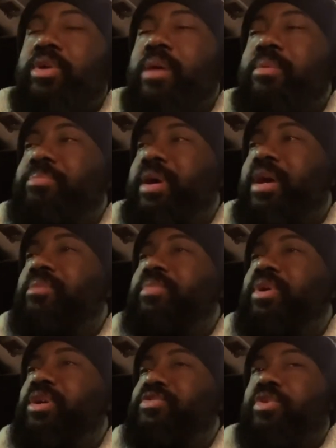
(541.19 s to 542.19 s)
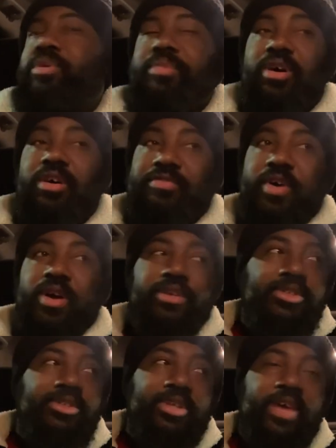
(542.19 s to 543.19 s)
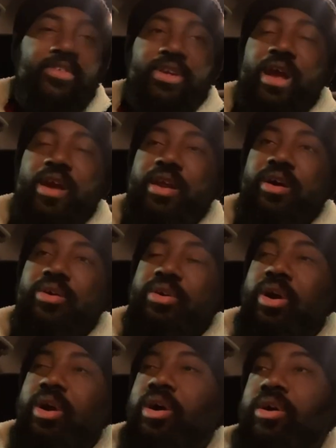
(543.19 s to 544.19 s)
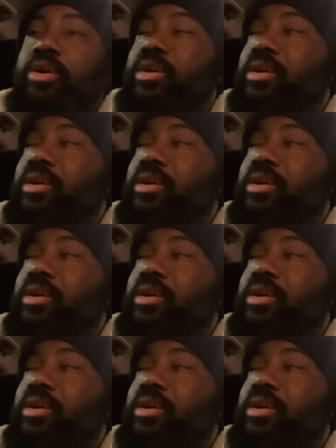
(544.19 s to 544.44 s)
yeah, I'm gonna pay bills for a motherfucker, just give it to any old girl.